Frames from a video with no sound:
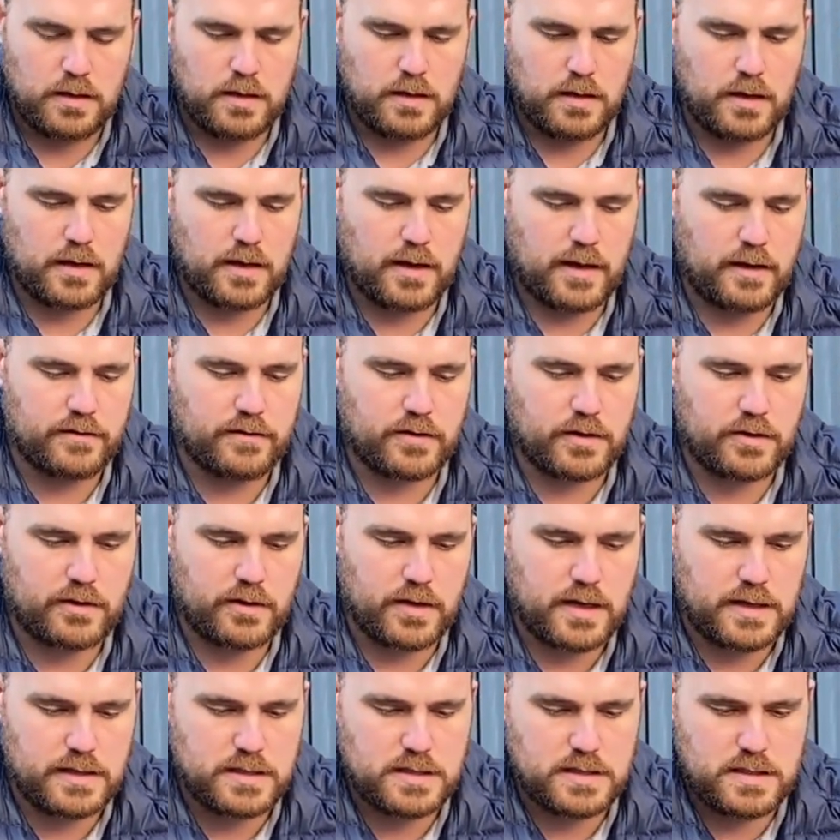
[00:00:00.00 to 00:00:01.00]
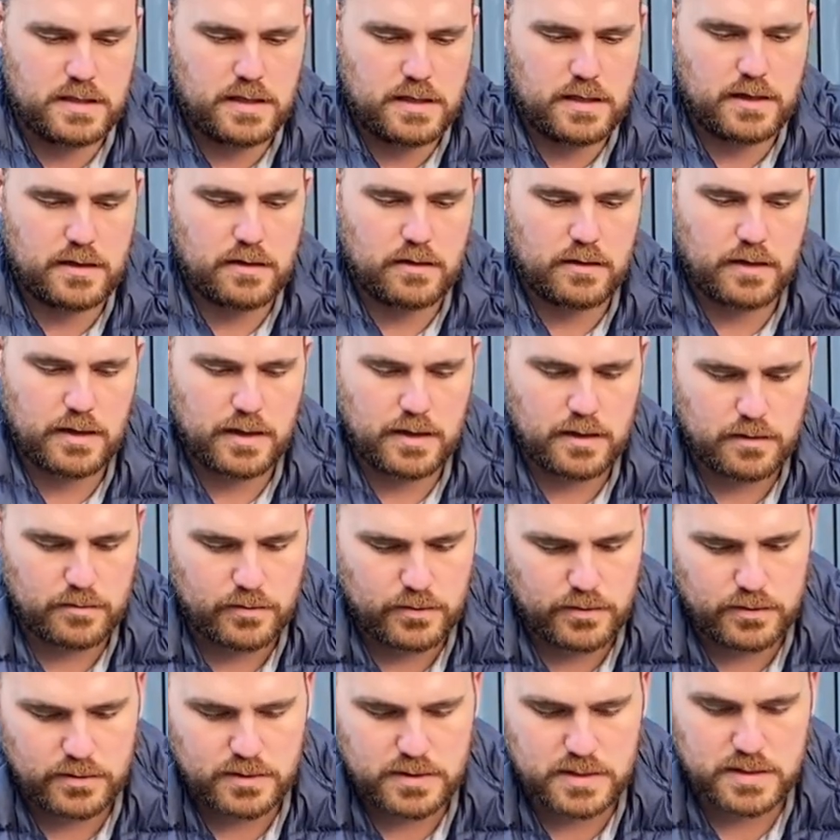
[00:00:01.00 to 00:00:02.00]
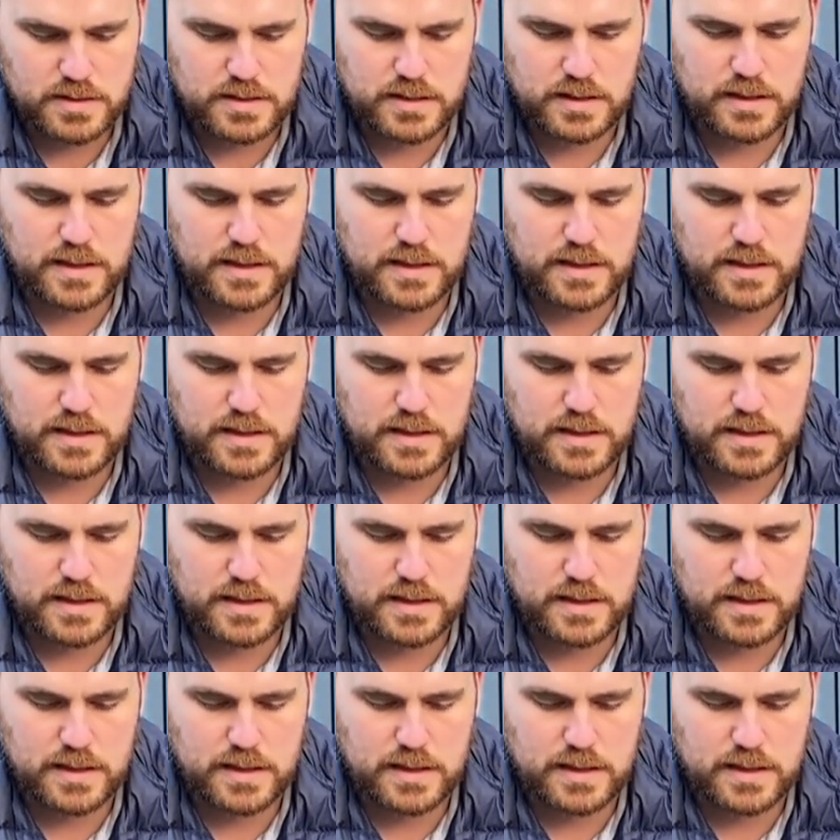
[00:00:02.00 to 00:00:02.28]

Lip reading: and I haven't really seen it on other boots, is it